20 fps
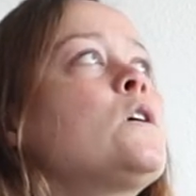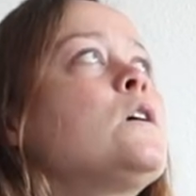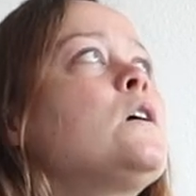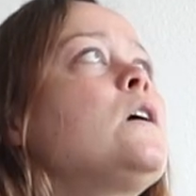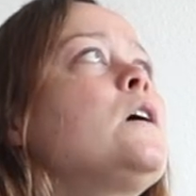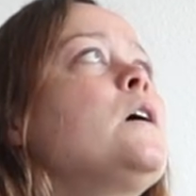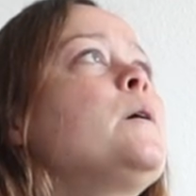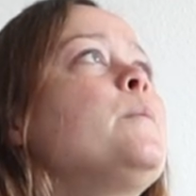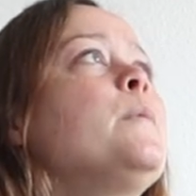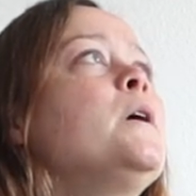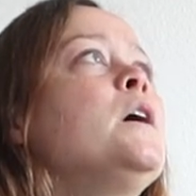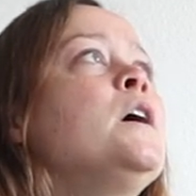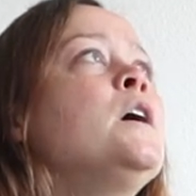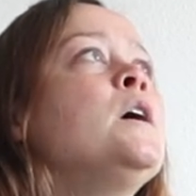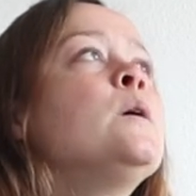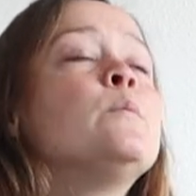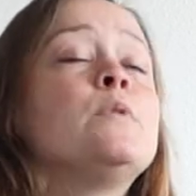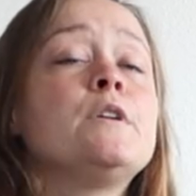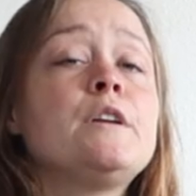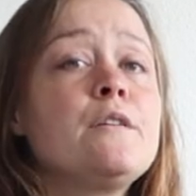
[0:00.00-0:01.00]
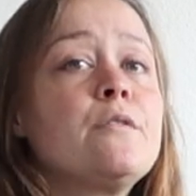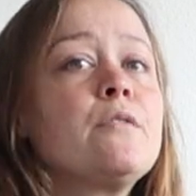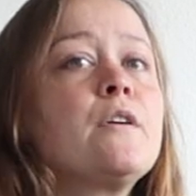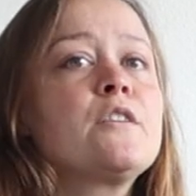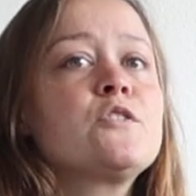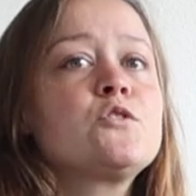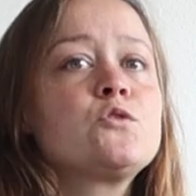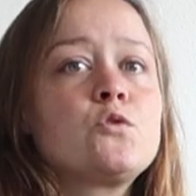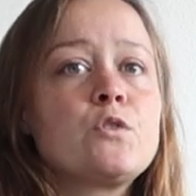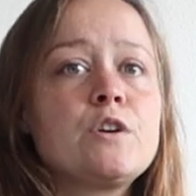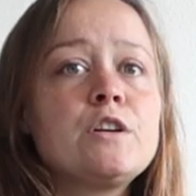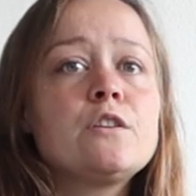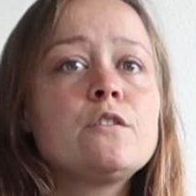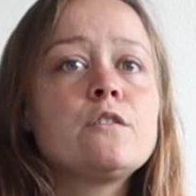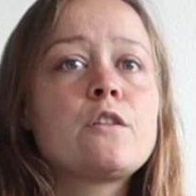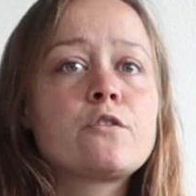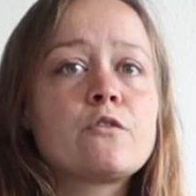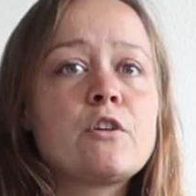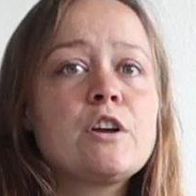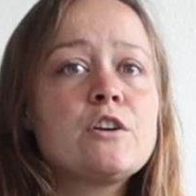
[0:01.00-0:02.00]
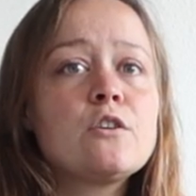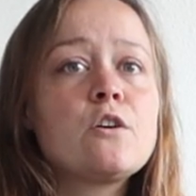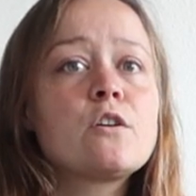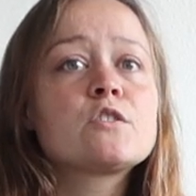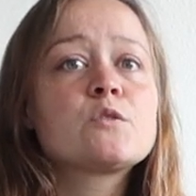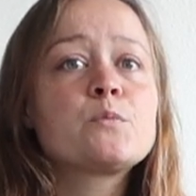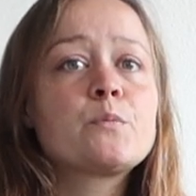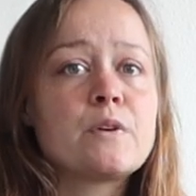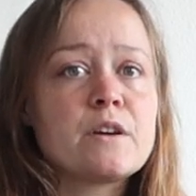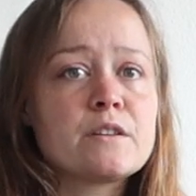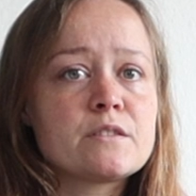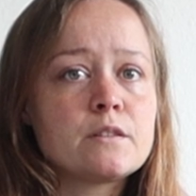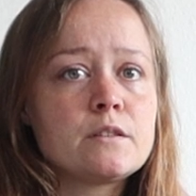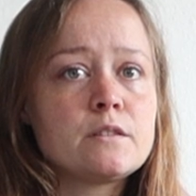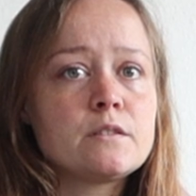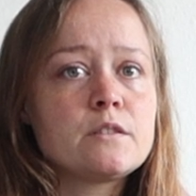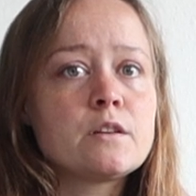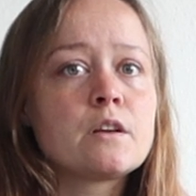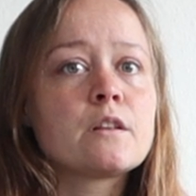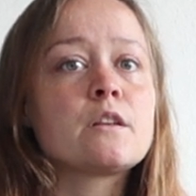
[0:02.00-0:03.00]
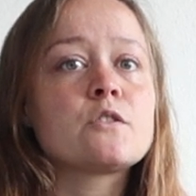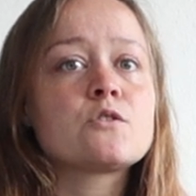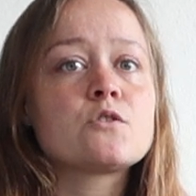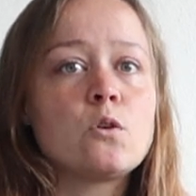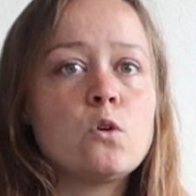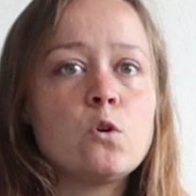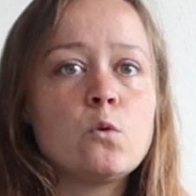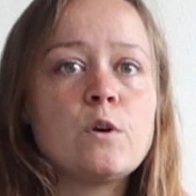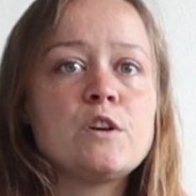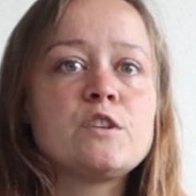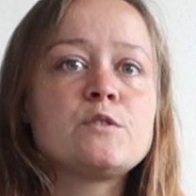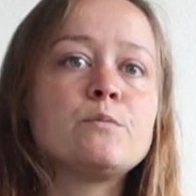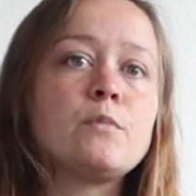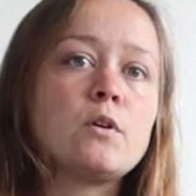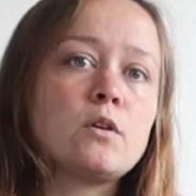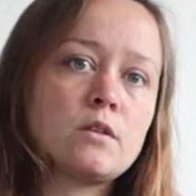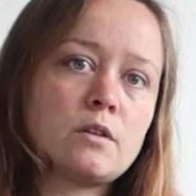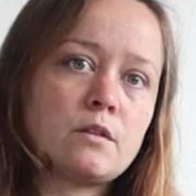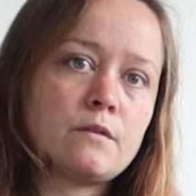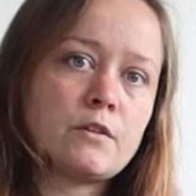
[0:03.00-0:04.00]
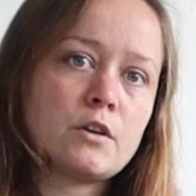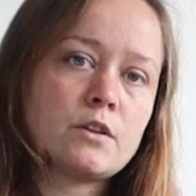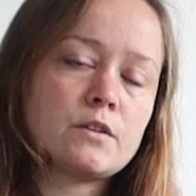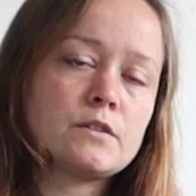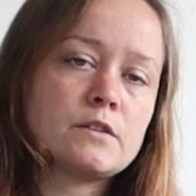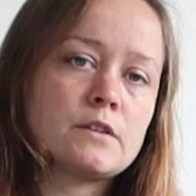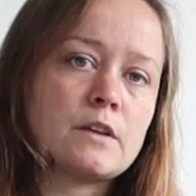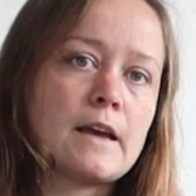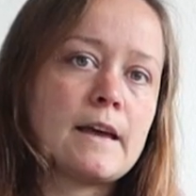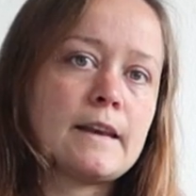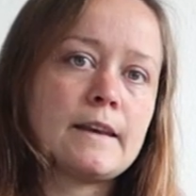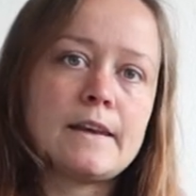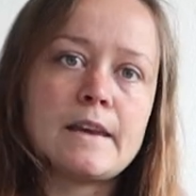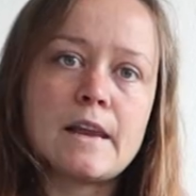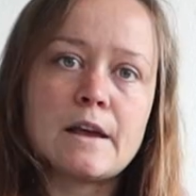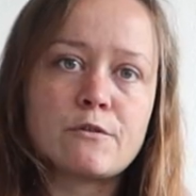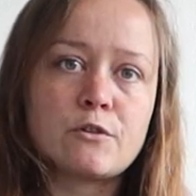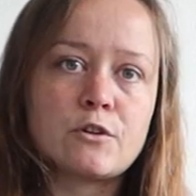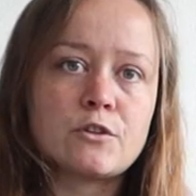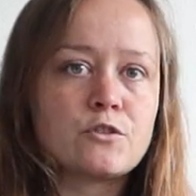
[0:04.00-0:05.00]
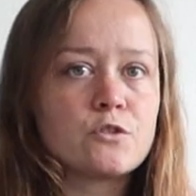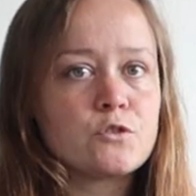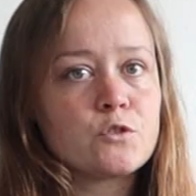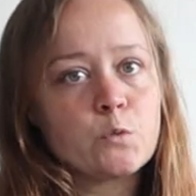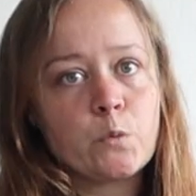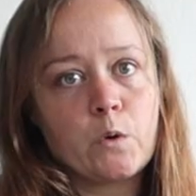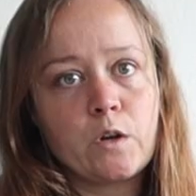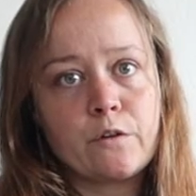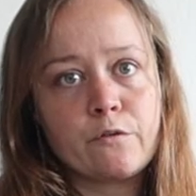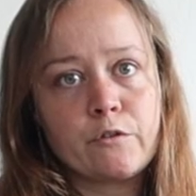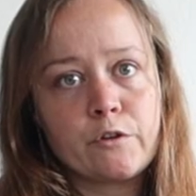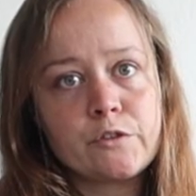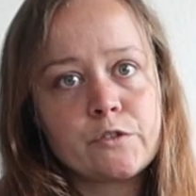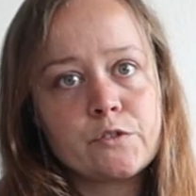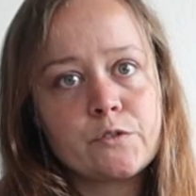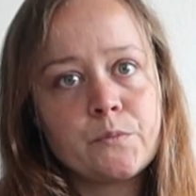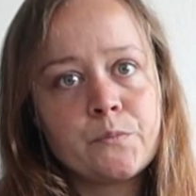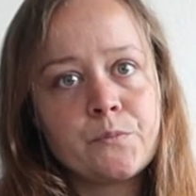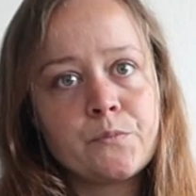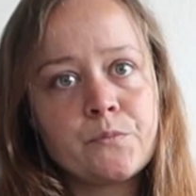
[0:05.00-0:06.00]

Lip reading: But if there's three dogs present, there's always both of us and never just one of us.